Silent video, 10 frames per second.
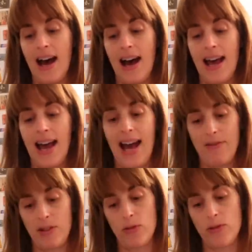I
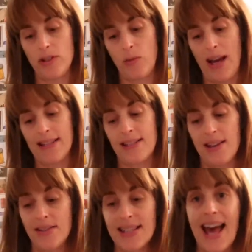haven't ordered
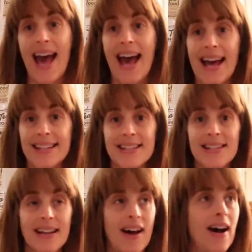wetsuits and
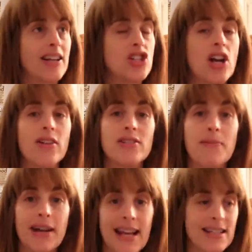I chose
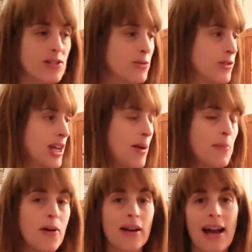my next
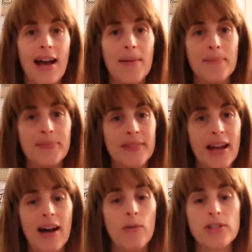audiobook.
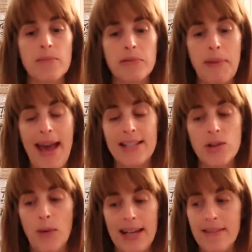I wasn't prepared
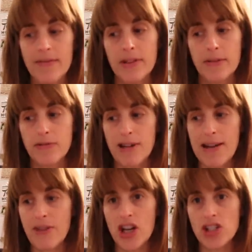to wait for the
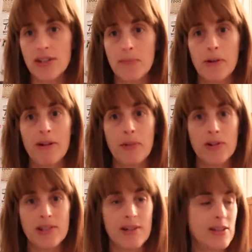free version on
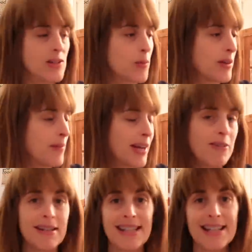BorrowBox, so I used one of my
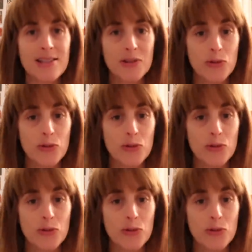credits on